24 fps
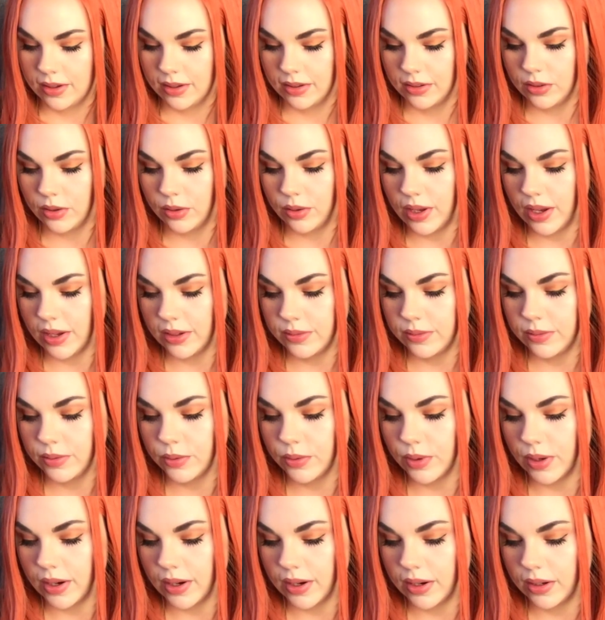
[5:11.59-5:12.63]
Don't ask me
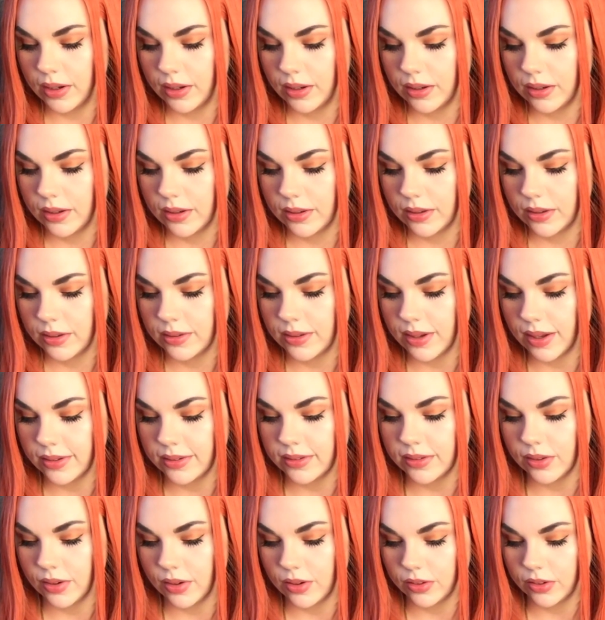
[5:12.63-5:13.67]
why that
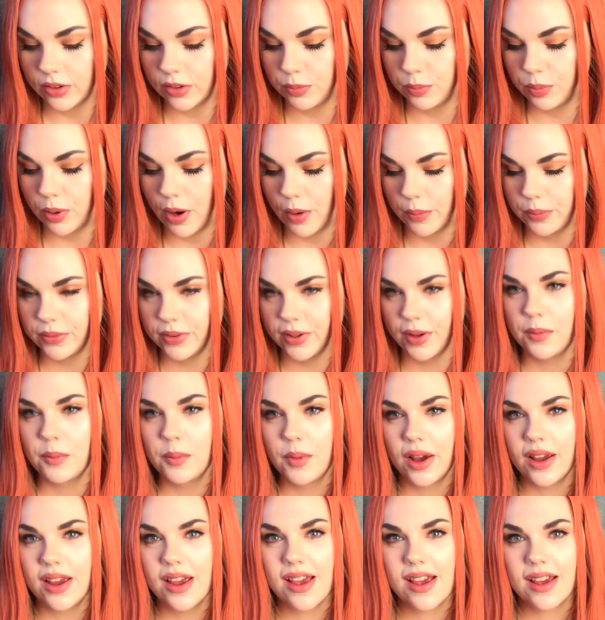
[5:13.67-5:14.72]
song just popped in
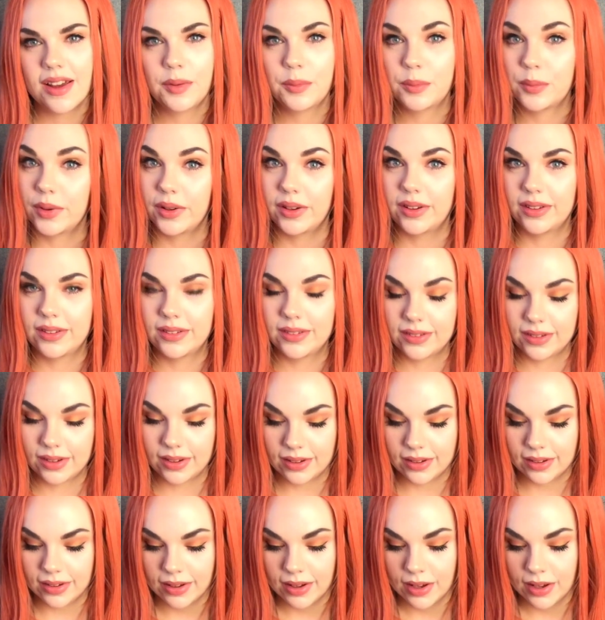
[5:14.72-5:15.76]
my head, but it did.